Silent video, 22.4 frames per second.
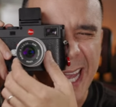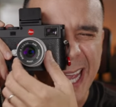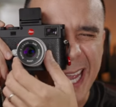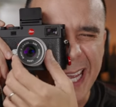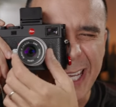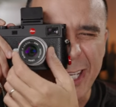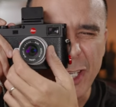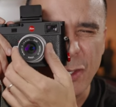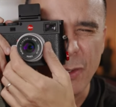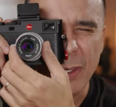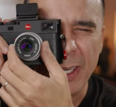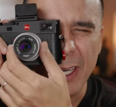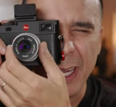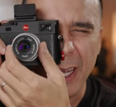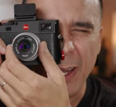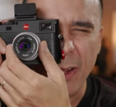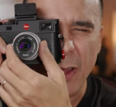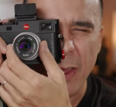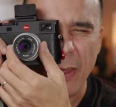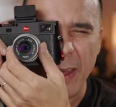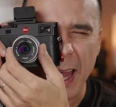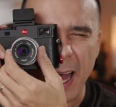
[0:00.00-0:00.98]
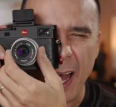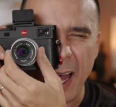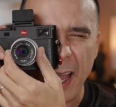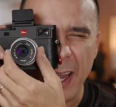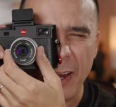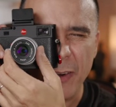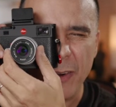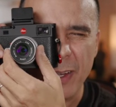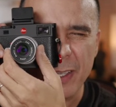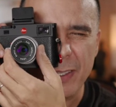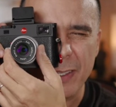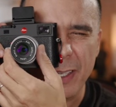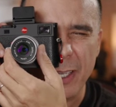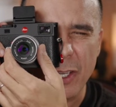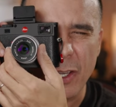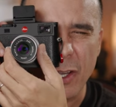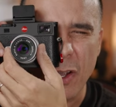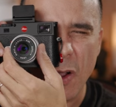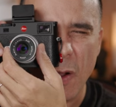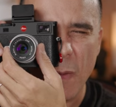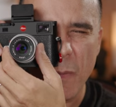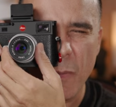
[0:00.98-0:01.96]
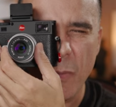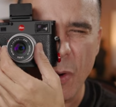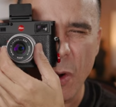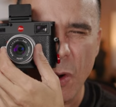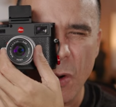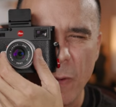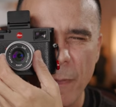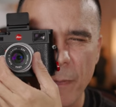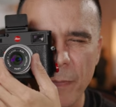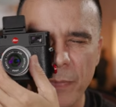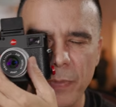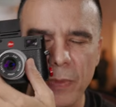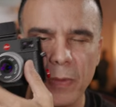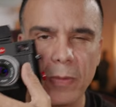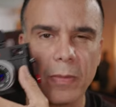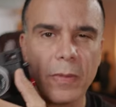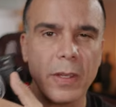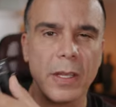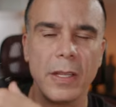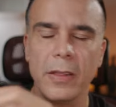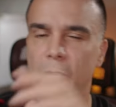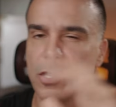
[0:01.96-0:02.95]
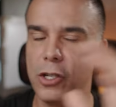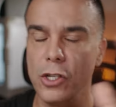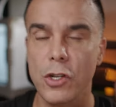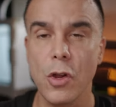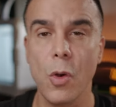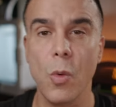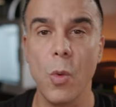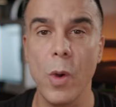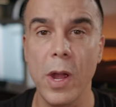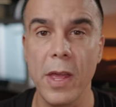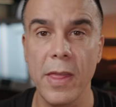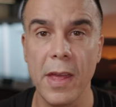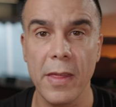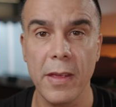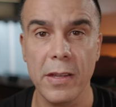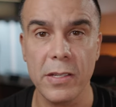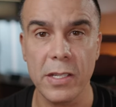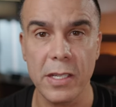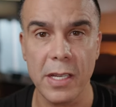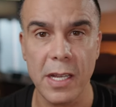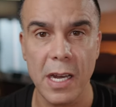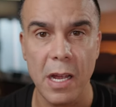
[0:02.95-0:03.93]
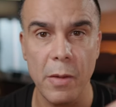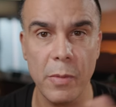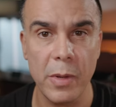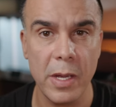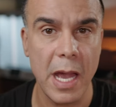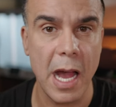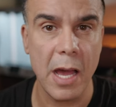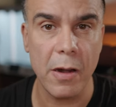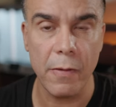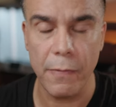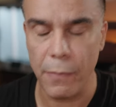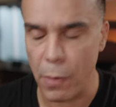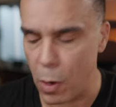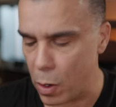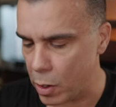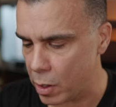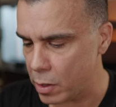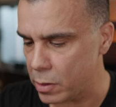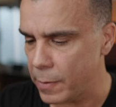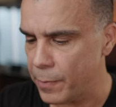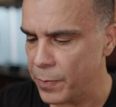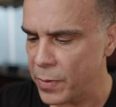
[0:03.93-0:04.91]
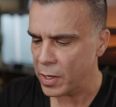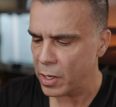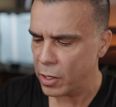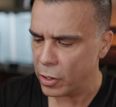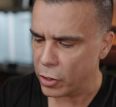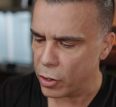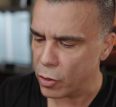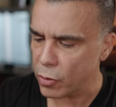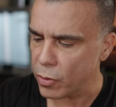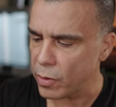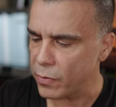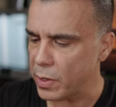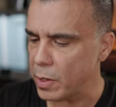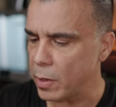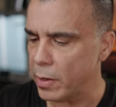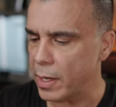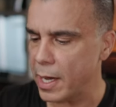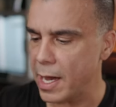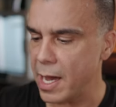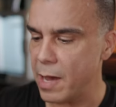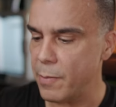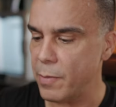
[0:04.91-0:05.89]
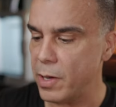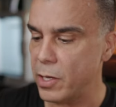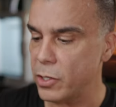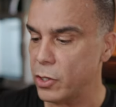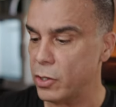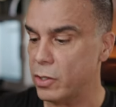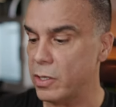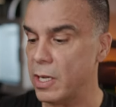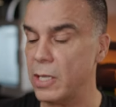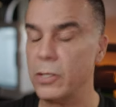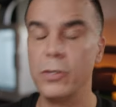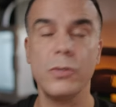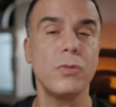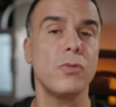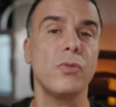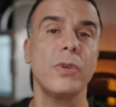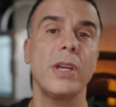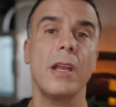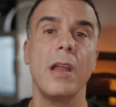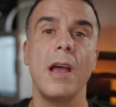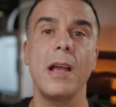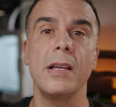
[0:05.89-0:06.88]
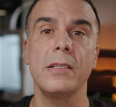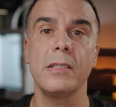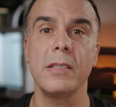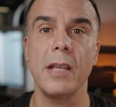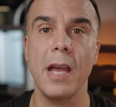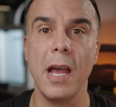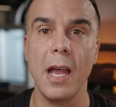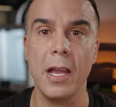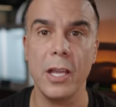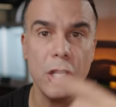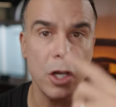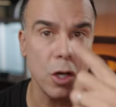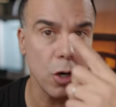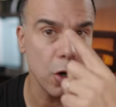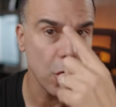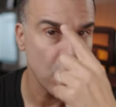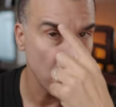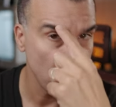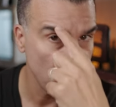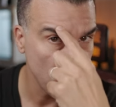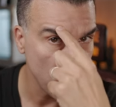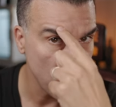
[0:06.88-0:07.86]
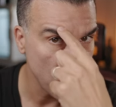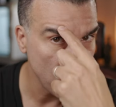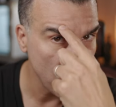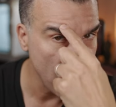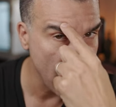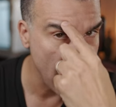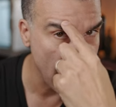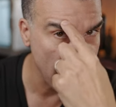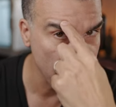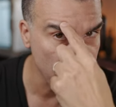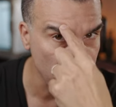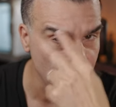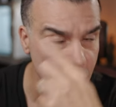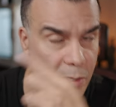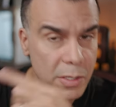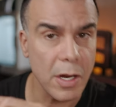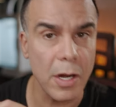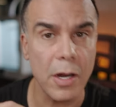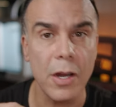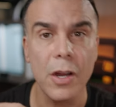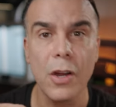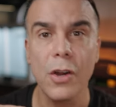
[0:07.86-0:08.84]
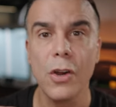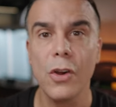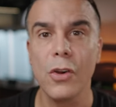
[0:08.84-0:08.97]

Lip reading: and you nail the iris and you go boom. There's no way that this is gonna be out of focus. You reveal the image just to realize that your eyebrows are